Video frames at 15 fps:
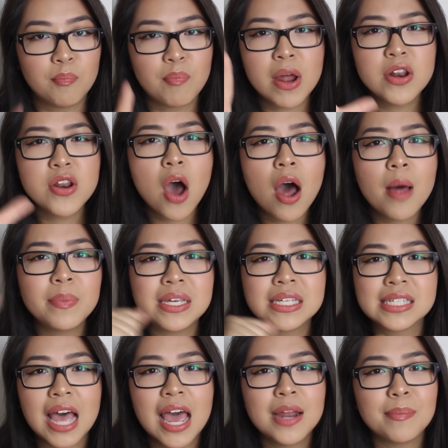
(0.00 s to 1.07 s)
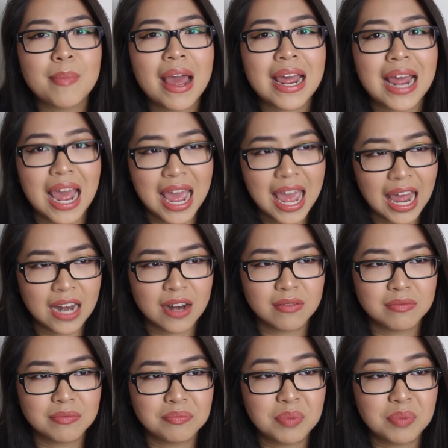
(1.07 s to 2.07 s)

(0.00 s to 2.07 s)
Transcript: but not beside my head